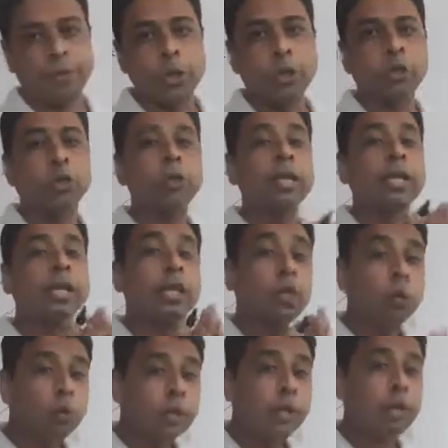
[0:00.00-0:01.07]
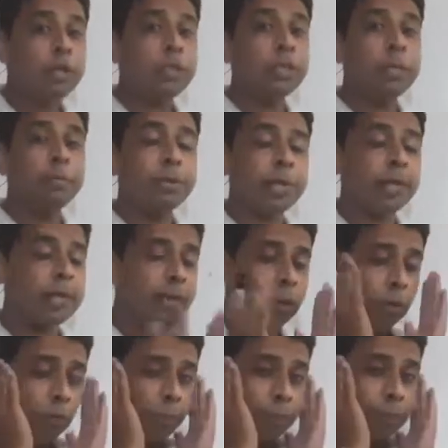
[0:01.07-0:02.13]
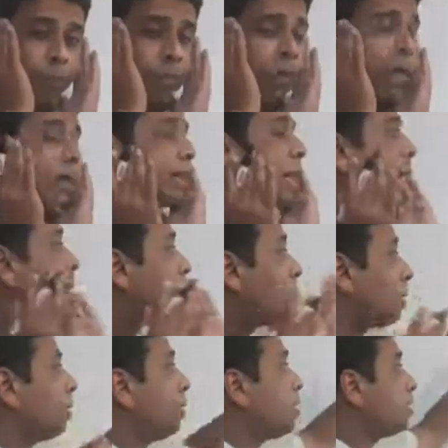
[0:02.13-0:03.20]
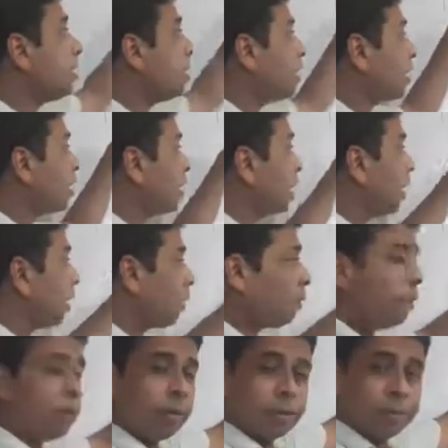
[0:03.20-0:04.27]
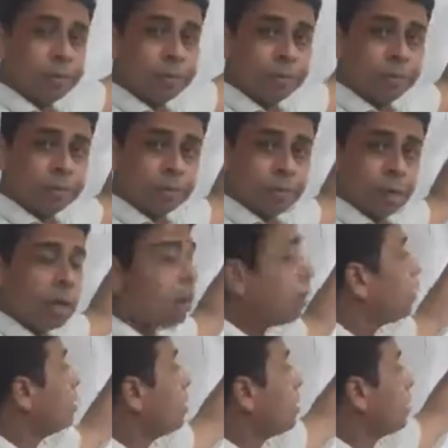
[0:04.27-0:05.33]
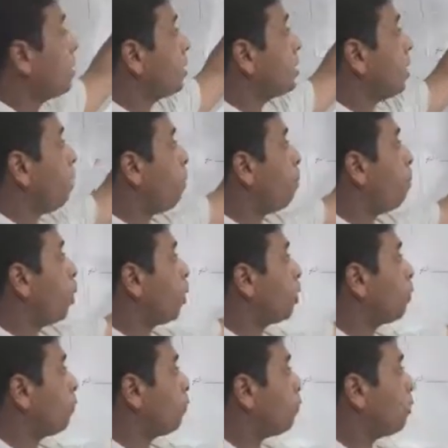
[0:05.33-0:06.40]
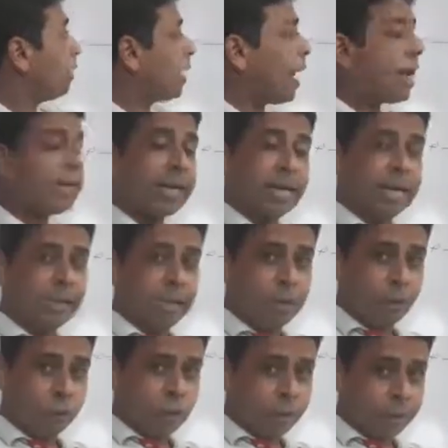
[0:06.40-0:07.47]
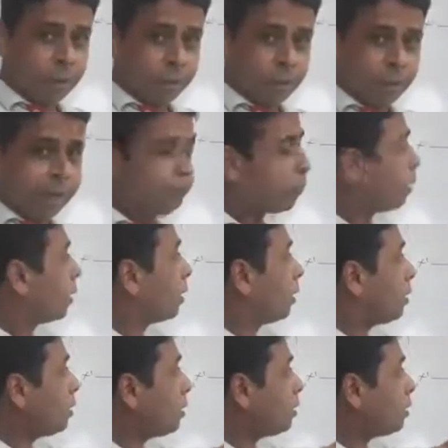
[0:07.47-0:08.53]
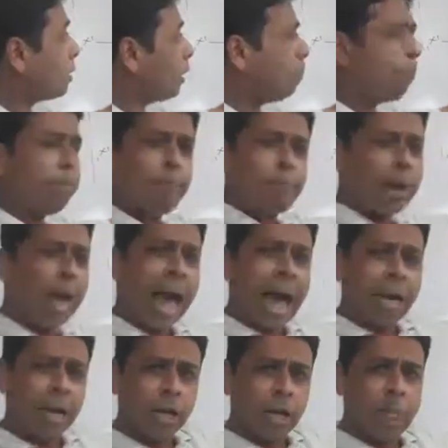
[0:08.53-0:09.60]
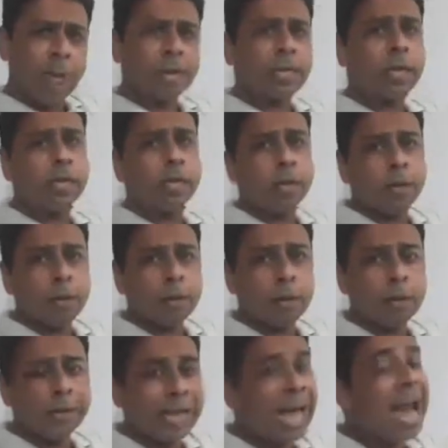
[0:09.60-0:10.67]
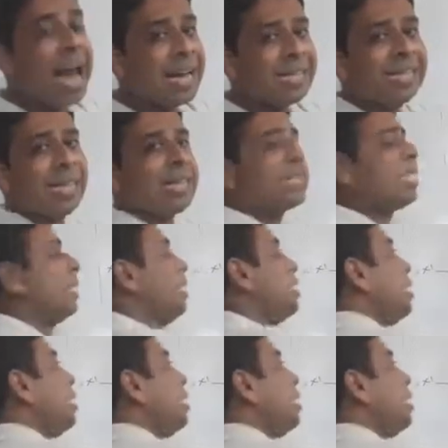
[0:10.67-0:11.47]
So the new thing which I am telling you, that this is a curve, this is a point of contact and tangent, this is some angle making with the x-axis,